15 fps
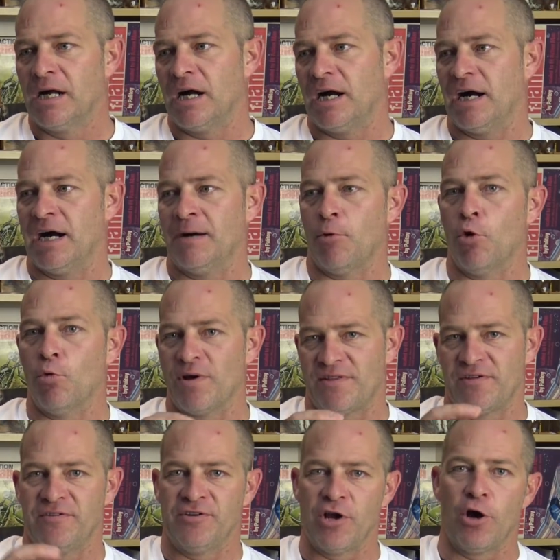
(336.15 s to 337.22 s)
or
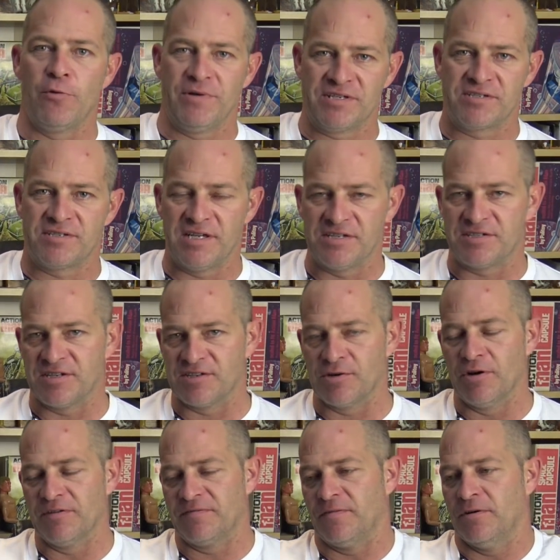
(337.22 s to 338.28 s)
whether no, it's designed